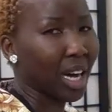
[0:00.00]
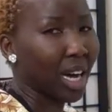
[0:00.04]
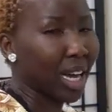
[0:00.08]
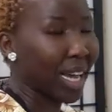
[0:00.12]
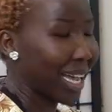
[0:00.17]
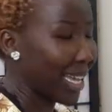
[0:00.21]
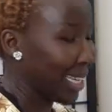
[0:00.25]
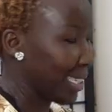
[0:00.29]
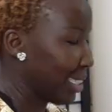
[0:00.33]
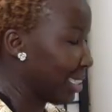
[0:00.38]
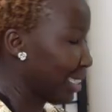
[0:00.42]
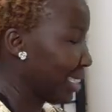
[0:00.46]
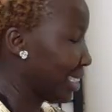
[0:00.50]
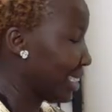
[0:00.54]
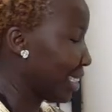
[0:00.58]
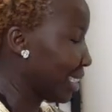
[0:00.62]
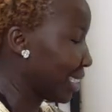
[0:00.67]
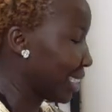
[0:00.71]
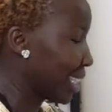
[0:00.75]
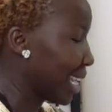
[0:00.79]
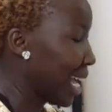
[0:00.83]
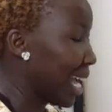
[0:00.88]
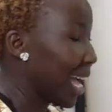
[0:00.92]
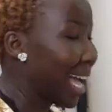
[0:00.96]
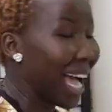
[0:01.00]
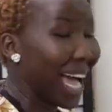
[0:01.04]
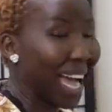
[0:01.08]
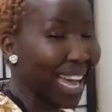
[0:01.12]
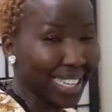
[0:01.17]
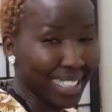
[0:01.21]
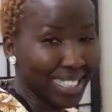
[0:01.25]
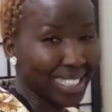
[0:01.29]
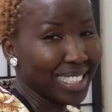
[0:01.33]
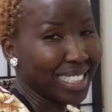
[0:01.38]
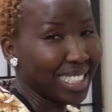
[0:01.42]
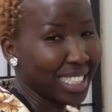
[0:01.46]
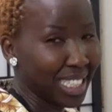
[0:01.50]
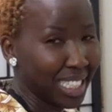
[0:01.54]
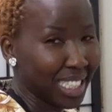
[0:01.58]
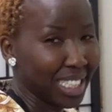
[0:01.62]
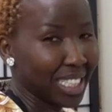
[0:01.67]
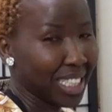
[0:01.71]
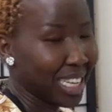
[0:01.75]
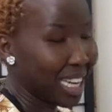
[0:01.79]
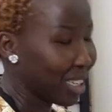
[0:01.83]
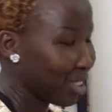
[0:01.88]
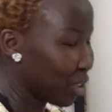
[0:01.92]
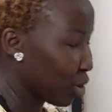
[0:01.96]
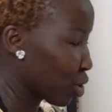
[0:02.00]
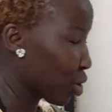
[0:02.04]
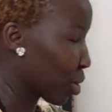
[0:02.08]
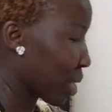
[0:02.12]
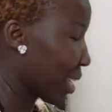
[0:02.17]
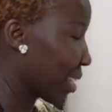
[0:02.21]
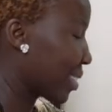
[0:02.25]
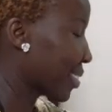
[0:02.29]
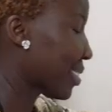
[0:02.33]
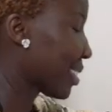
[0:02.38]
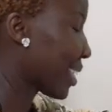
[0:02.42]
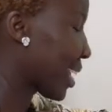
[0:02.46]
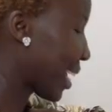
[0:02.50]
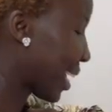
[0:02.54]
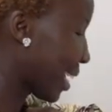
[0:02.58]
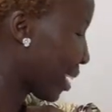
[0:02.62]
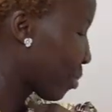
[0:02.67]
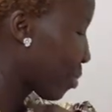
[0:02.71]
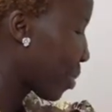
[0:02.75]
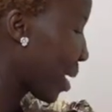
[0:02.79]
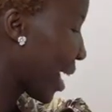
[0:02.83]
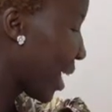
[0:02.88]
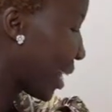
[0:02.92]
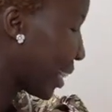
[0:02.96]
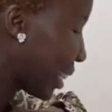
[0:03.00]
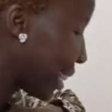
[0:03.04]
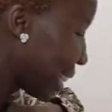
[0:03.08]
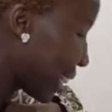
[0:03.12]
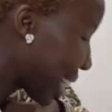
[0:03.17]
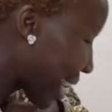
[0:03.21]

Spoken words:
god, I need that dress in my